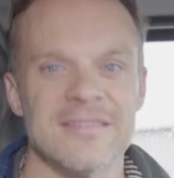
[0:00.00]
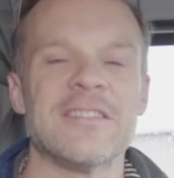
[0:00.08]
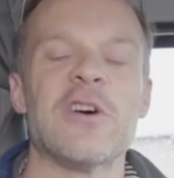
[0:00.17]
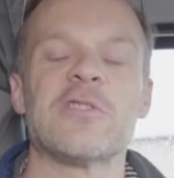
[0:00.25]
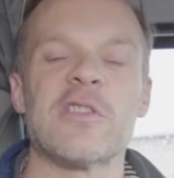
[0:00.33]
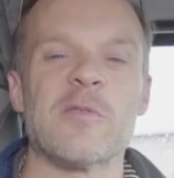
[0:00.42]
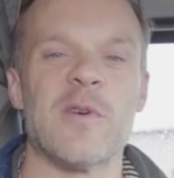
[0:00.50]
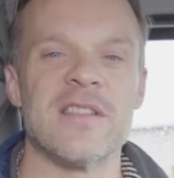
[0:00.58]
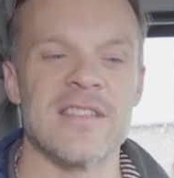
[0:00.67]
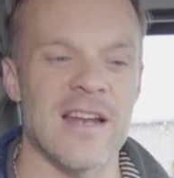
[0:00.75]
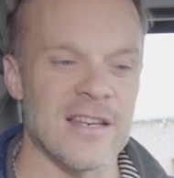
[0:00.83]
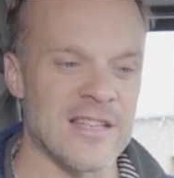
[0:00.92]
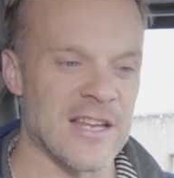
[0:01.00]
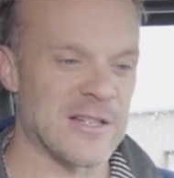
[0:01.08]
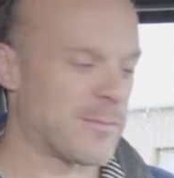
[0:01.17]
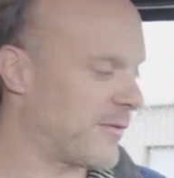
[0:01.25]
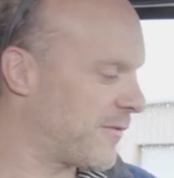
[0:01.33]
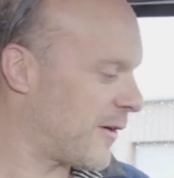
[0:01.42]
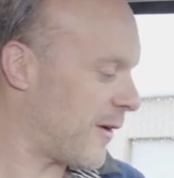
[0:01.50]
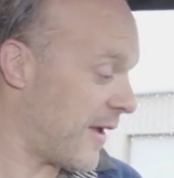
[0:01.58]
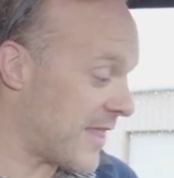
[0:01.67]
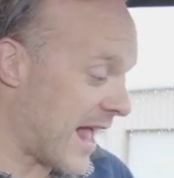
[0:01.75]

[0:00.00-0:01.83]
those are the ones that I tend to prefer, and